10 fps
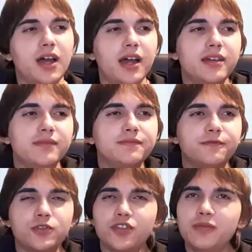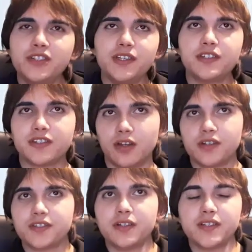I, for some reason it's not
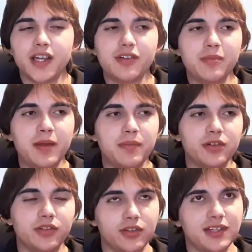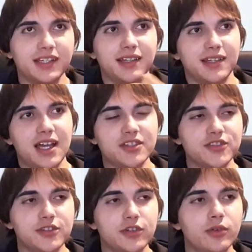as good as I remember, not like the
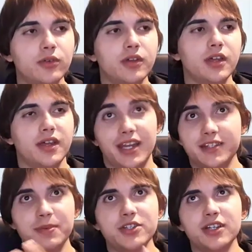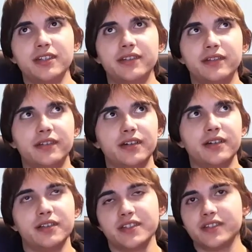last two. And especially the